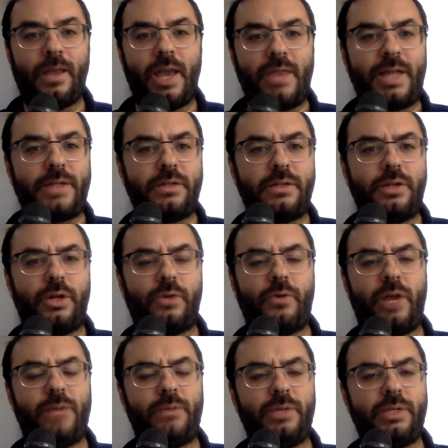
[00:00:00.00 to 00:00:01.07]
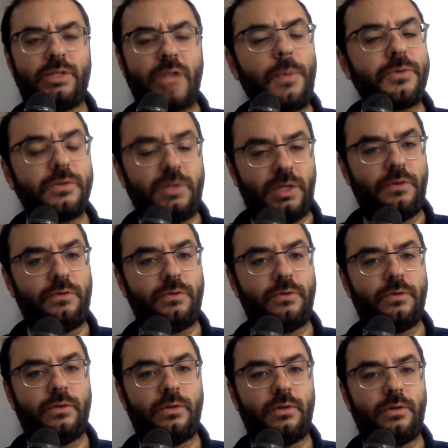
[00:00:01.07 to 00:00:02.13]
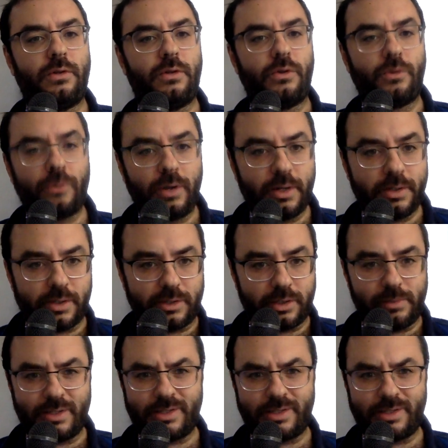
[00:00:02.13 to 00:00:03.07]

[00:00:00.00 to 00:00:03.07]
And that's an incredibly substantive criticism.